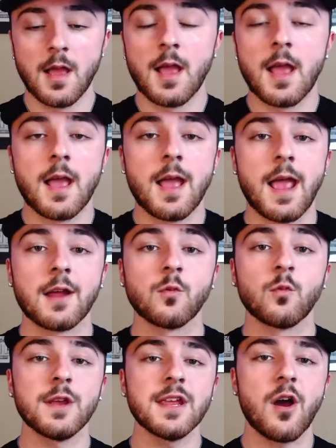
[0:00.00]
And we
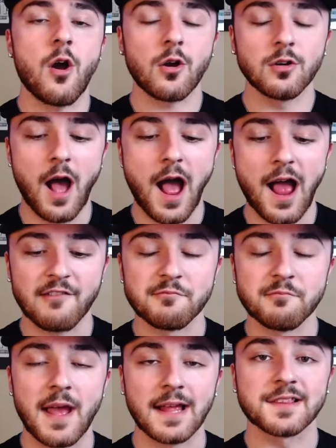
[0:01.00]
are live,
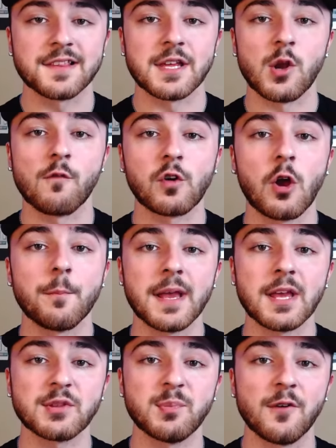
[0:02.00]
Mets and overall
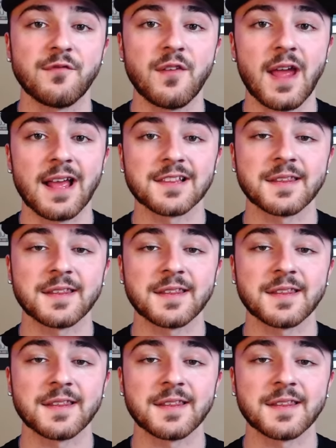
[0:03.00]
baseball fans.